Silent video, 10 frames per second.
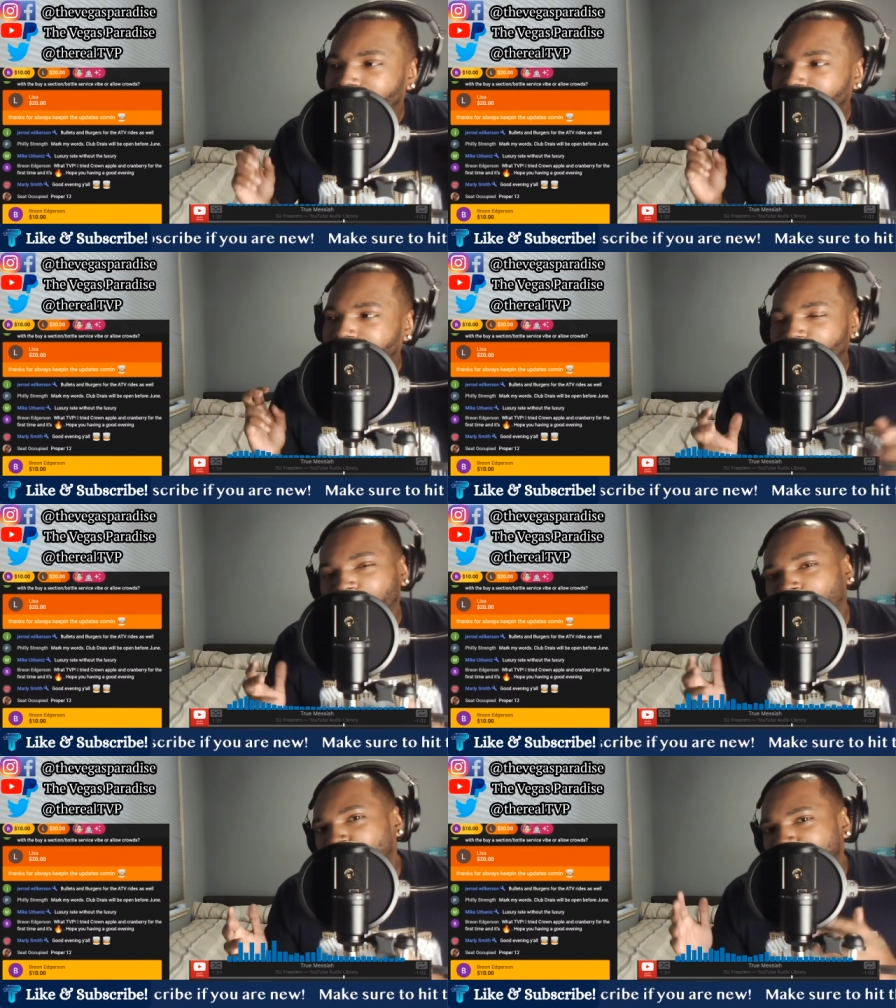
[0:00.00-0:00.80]
if you
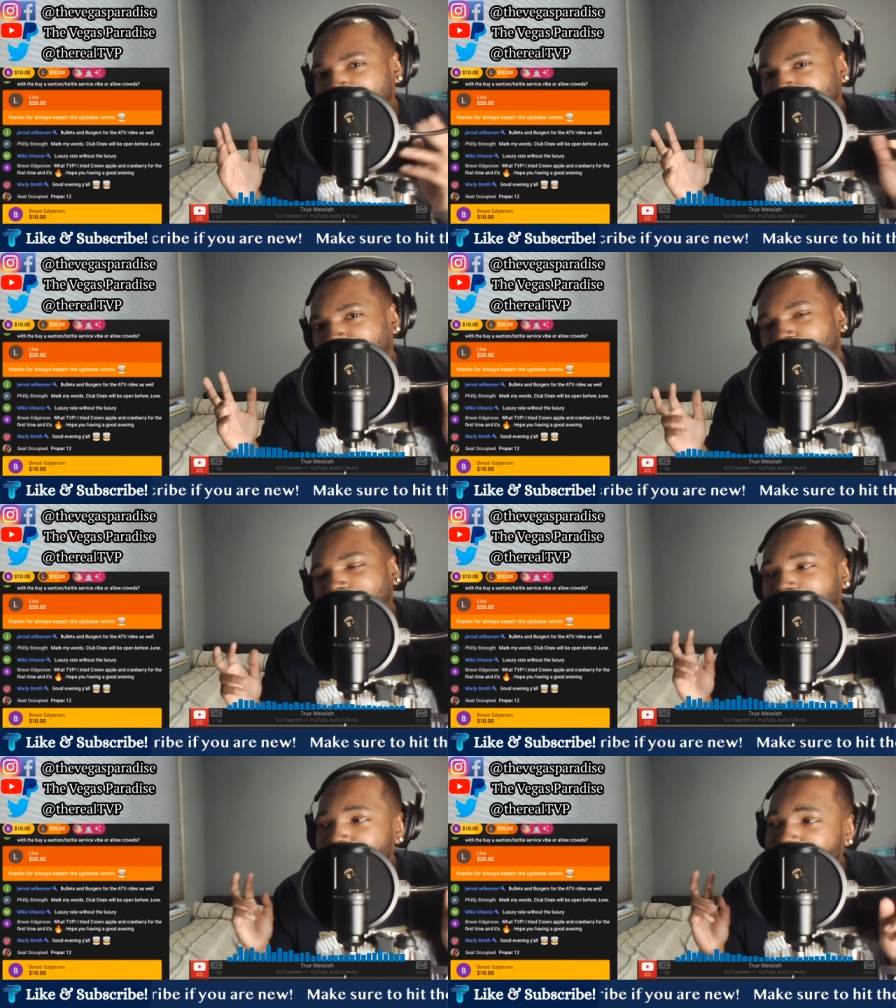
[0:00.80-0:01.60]
go and see their
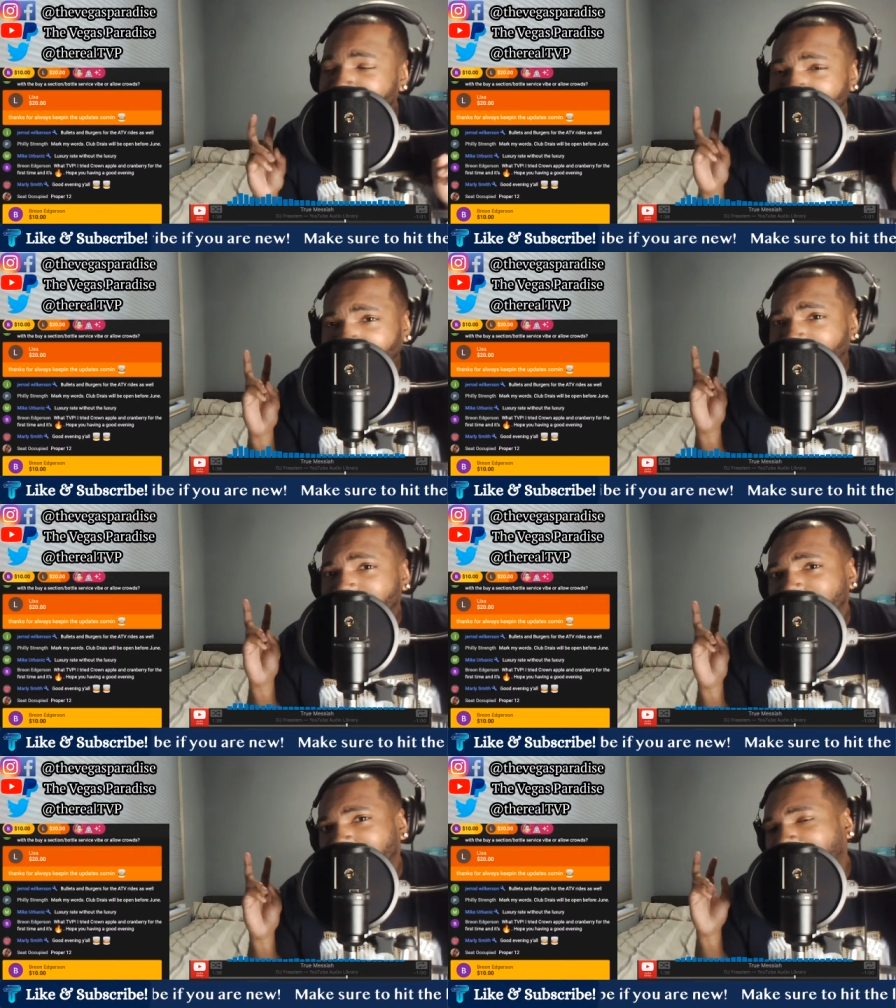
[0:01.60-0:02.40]
flyers, they say
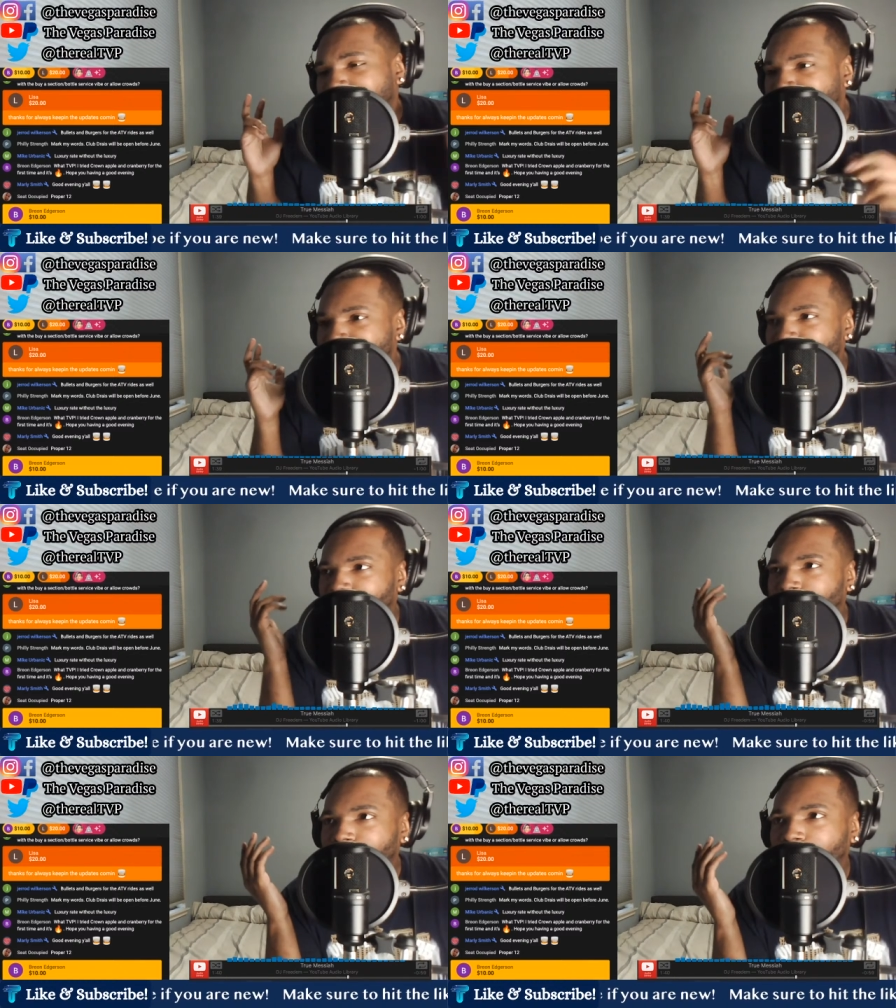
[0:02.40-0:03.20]
like
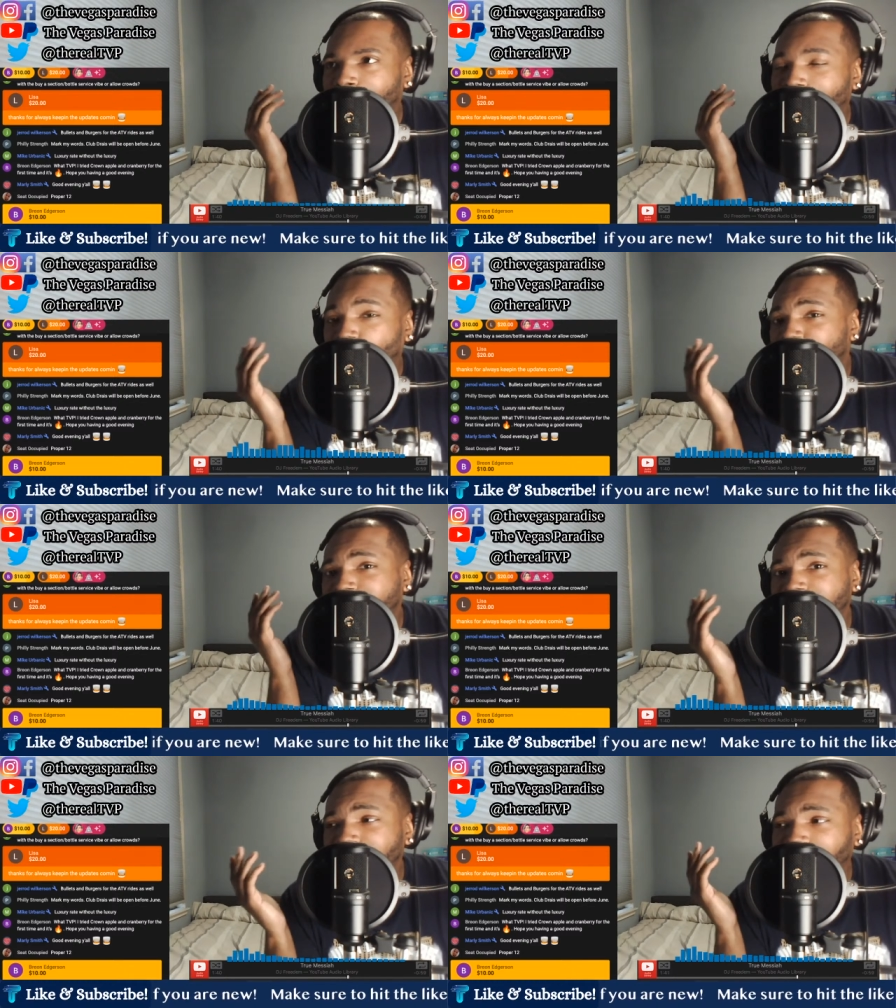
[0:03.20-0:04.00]
the
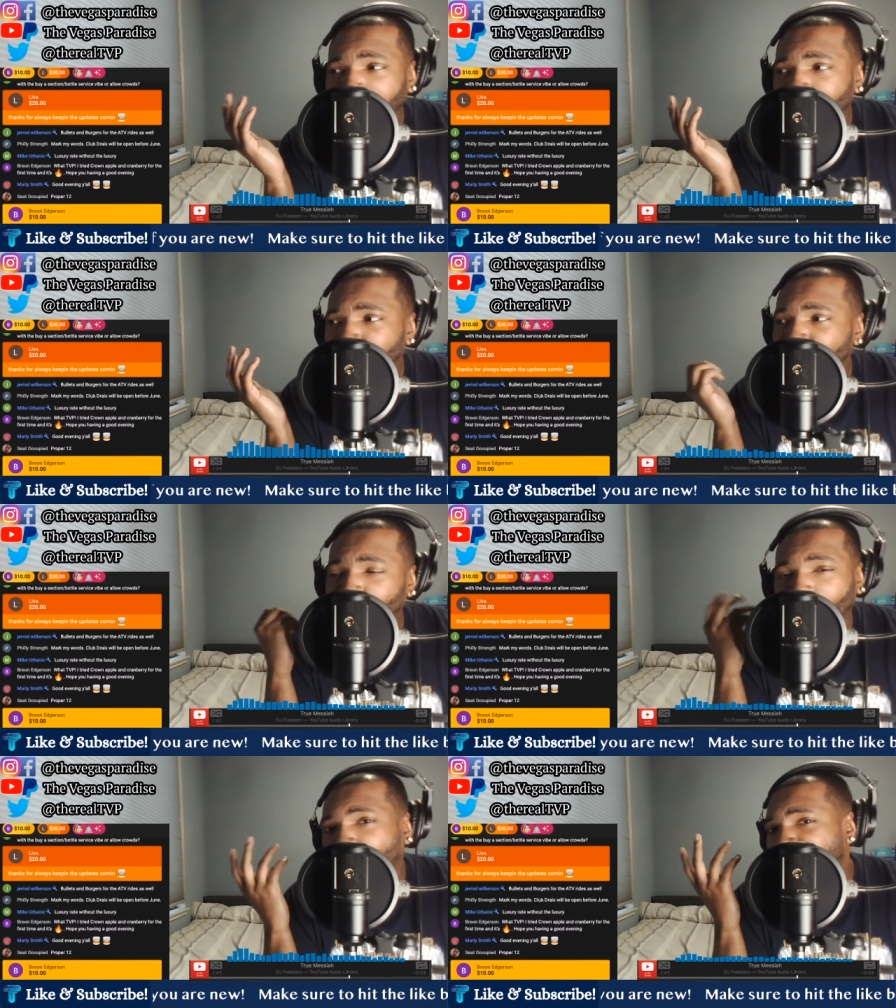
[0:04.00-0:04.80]
Marquee Lounge
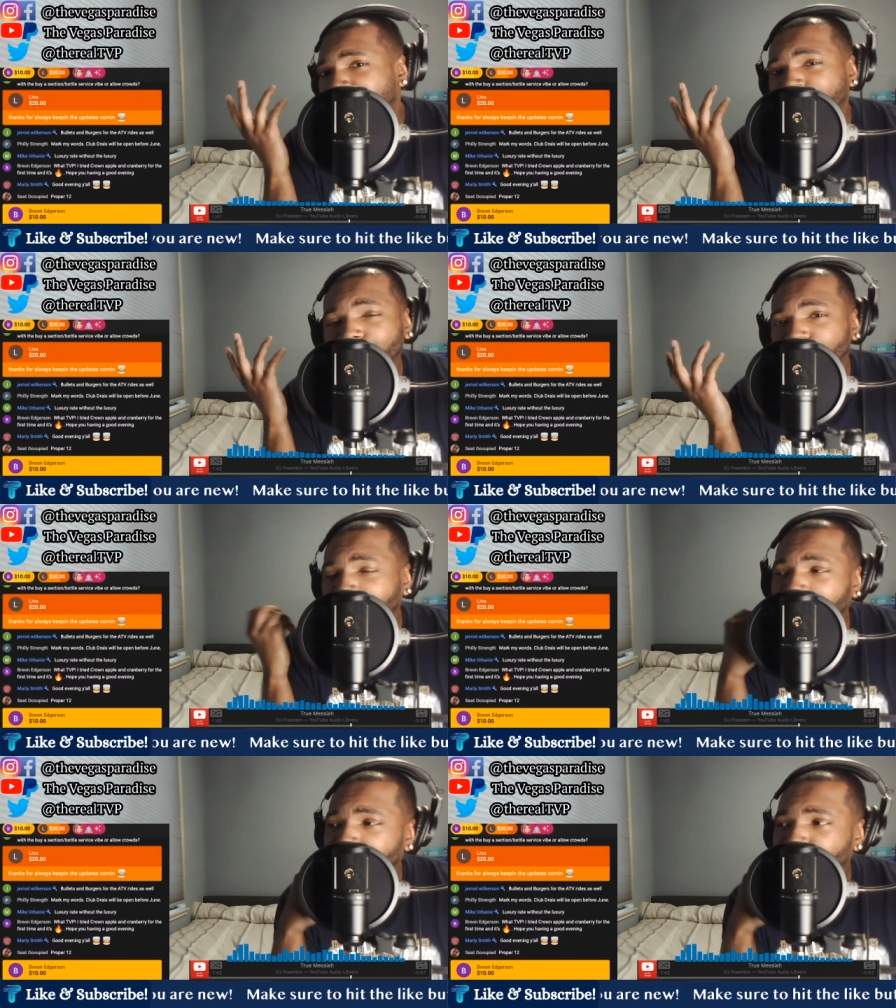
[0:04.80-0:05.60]
or Marquee Pool
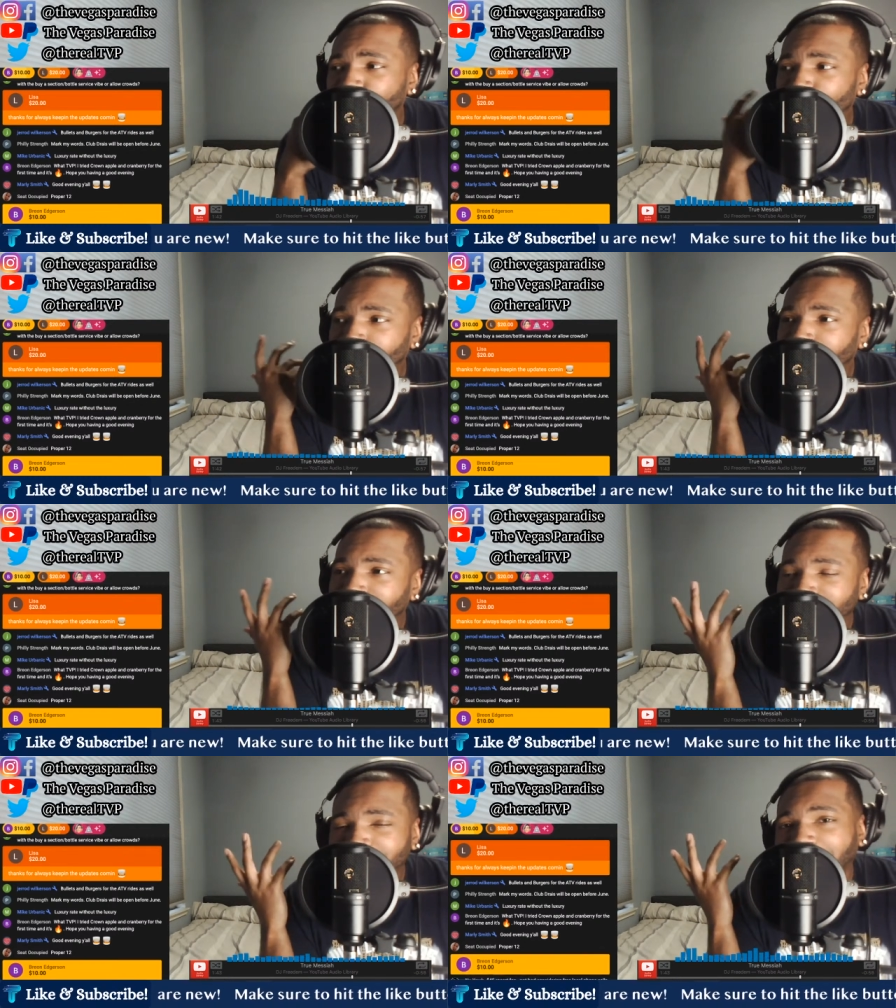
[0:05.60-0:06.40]
Lounge,
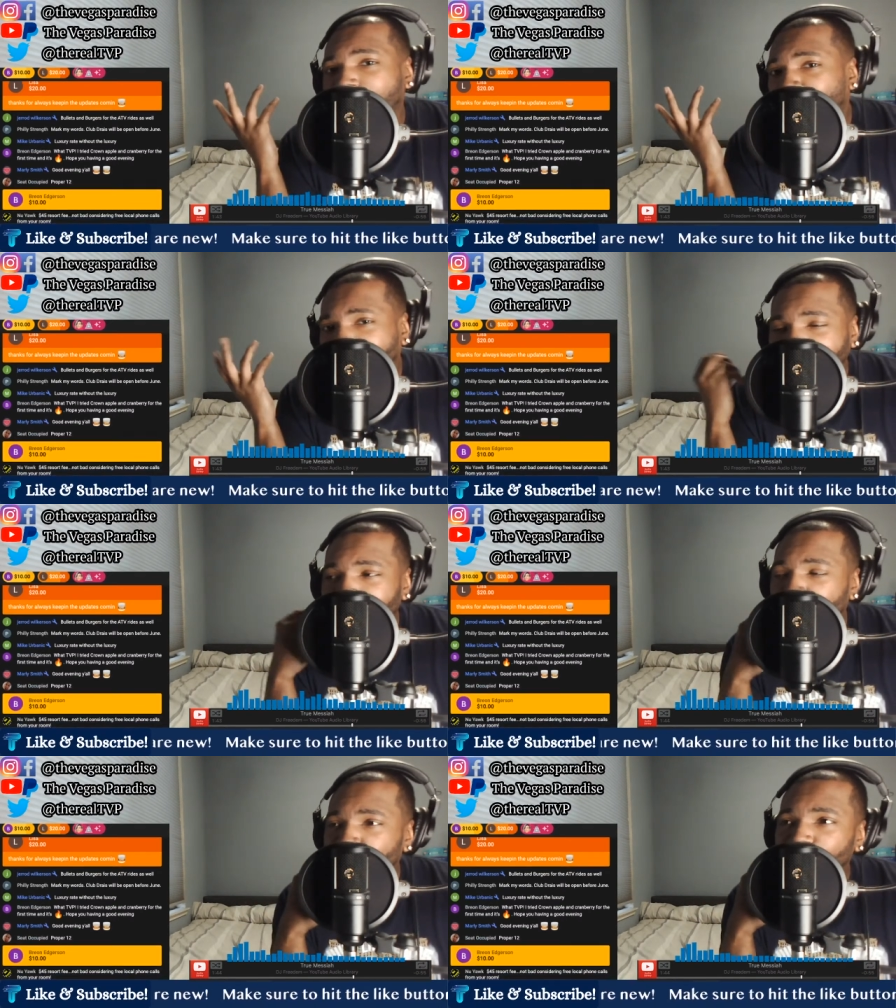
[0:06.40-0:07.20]
Towel
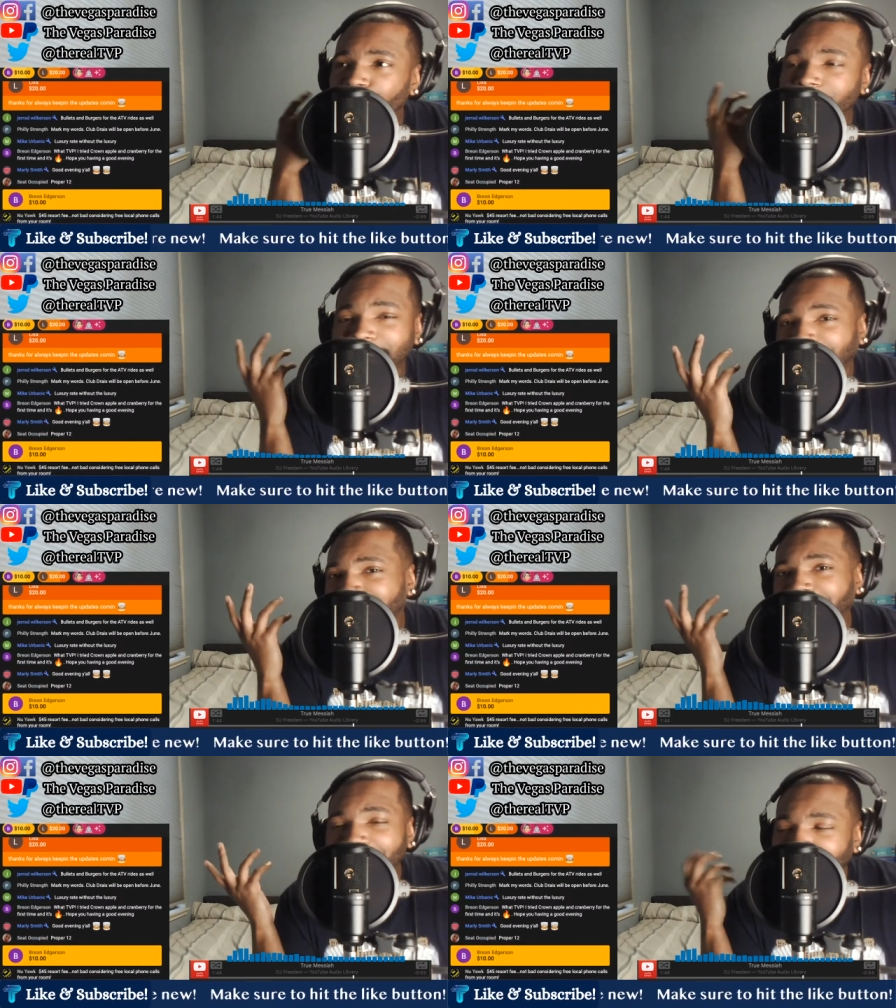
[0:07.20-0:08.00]
Lounge,
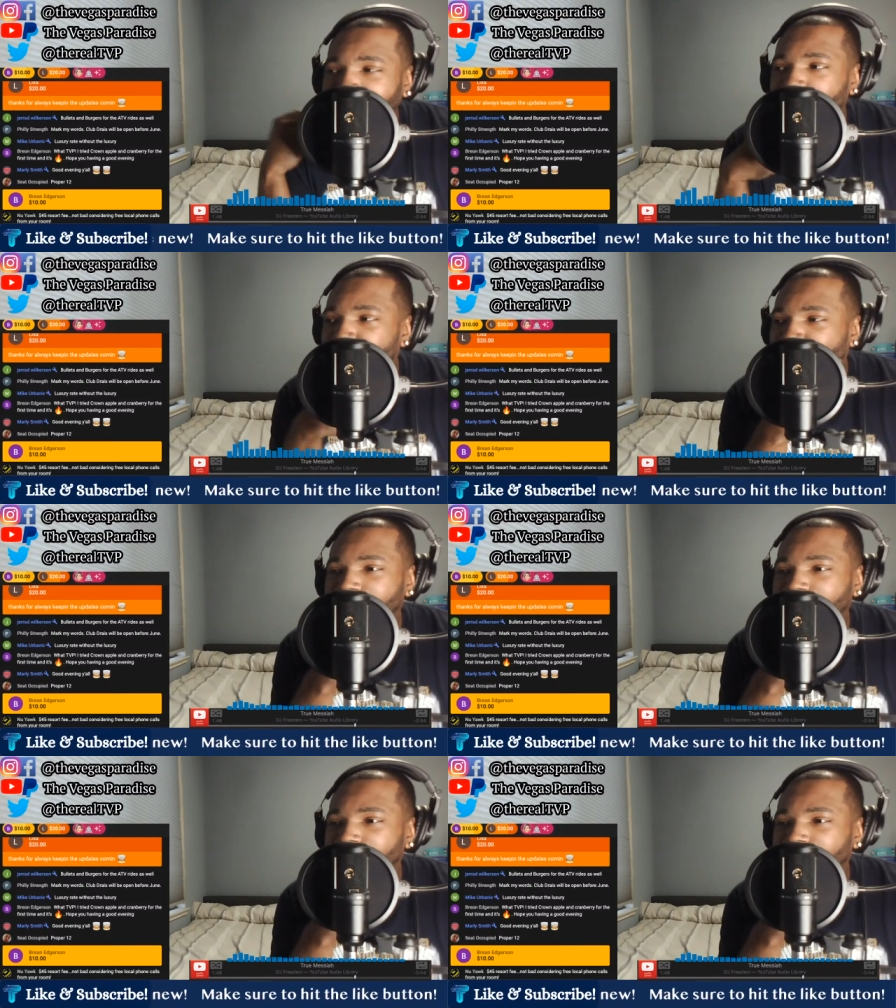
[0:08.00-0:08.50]
Daylight Lounge.